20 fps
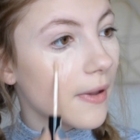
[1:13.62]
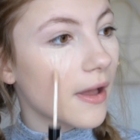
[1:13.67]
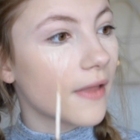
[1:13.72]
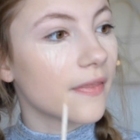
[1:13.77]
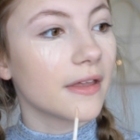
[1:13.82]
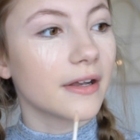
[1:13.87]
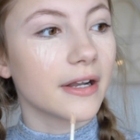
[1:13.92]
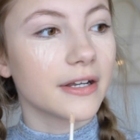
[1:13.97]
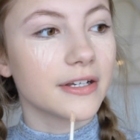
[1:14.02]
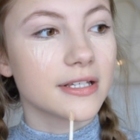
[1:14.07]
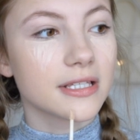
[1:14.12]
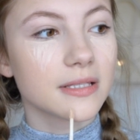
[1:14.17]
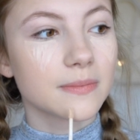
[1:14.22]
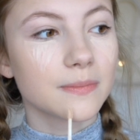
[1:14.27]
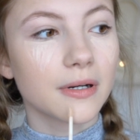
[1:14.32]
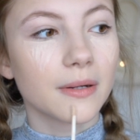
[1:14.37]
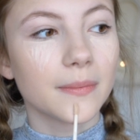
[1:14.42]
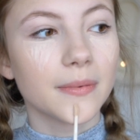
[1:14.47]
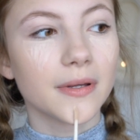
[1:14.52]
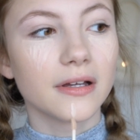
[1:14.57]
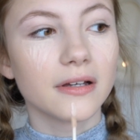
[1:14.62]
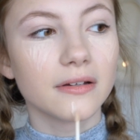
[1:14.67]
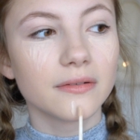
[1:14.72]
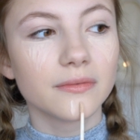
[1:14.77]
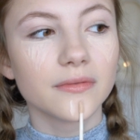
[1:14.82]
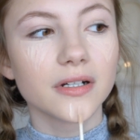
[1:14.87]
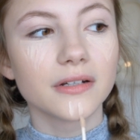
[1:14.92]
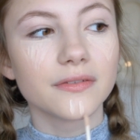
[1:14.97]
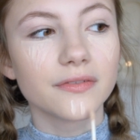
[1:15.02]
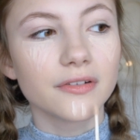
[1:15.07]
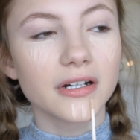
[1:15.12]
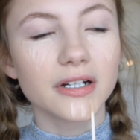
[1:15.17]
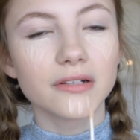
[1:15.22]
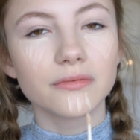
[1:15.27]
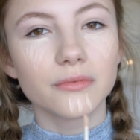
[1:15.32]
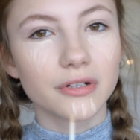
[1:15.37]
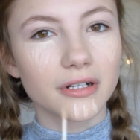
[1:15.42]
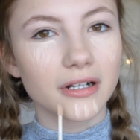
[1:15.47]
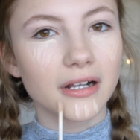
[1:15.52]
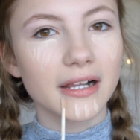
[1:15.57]
And then I just put wherever I
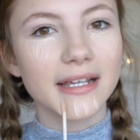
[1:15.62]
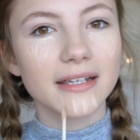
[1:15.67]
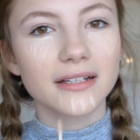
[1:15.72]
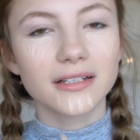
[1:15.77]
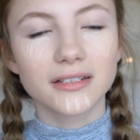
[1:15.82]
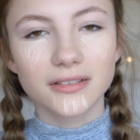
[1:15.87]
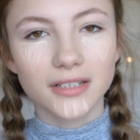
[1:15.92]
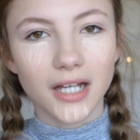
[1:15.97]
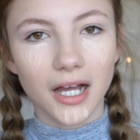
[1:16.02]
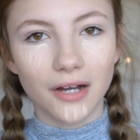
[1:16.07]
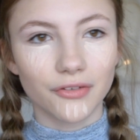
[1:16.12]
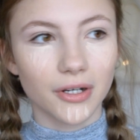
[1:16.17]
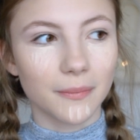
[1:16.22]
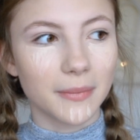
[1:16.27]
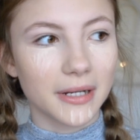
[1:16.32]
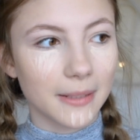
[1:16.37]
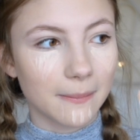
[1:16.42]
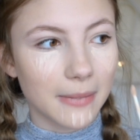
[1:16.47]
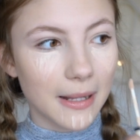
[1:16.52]
want to like cover up any